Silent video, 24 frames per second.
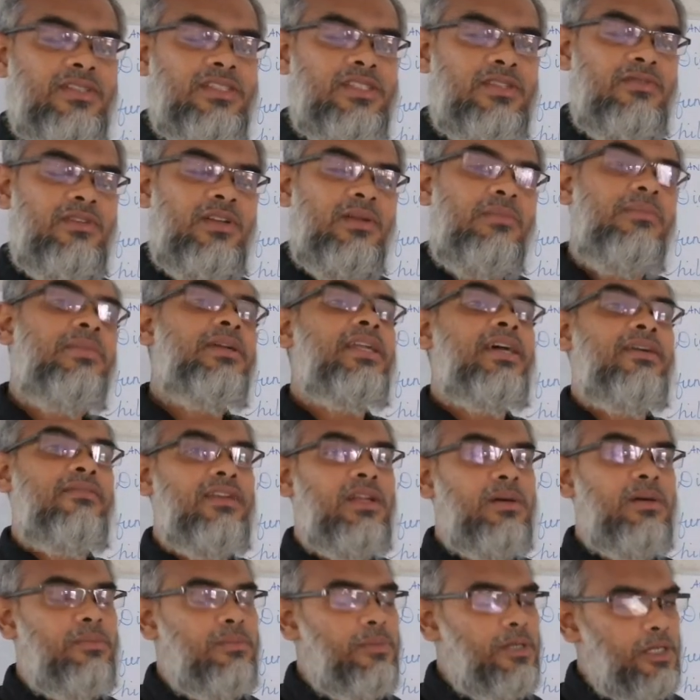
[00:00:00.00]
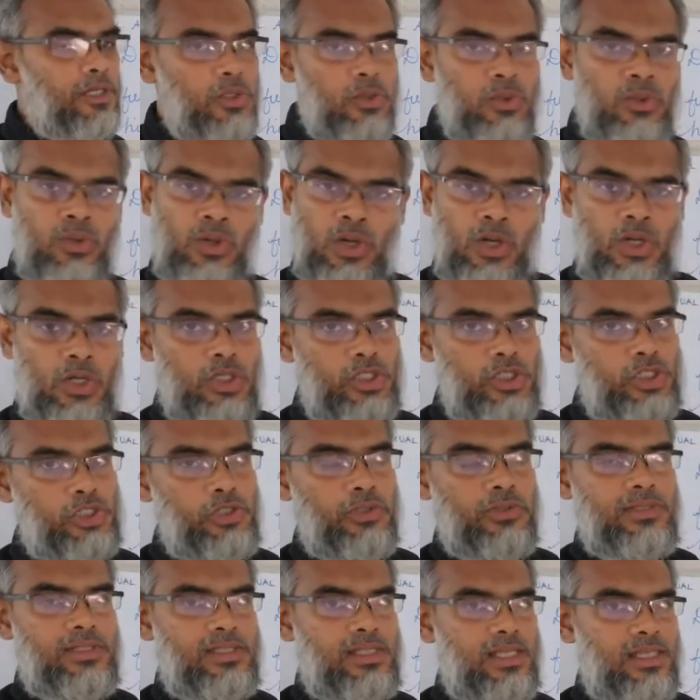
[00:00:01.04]
will be developed into
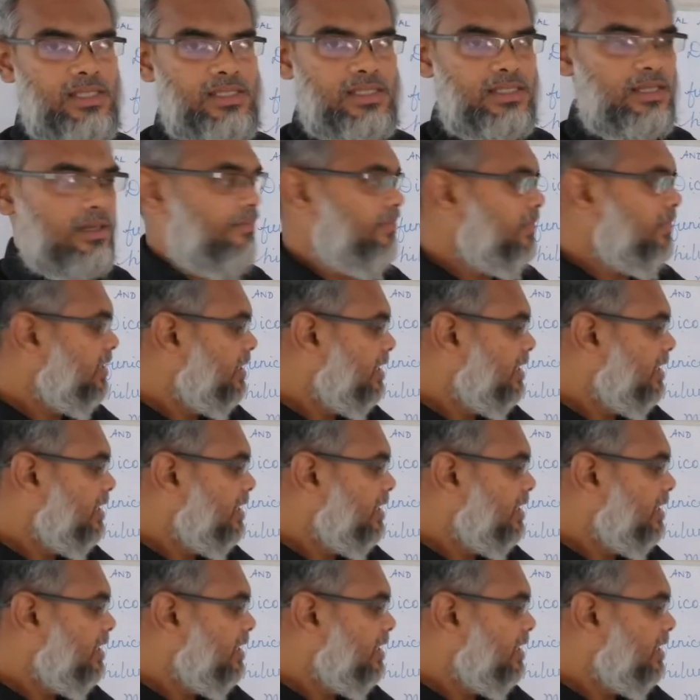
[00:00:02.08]
shoot system,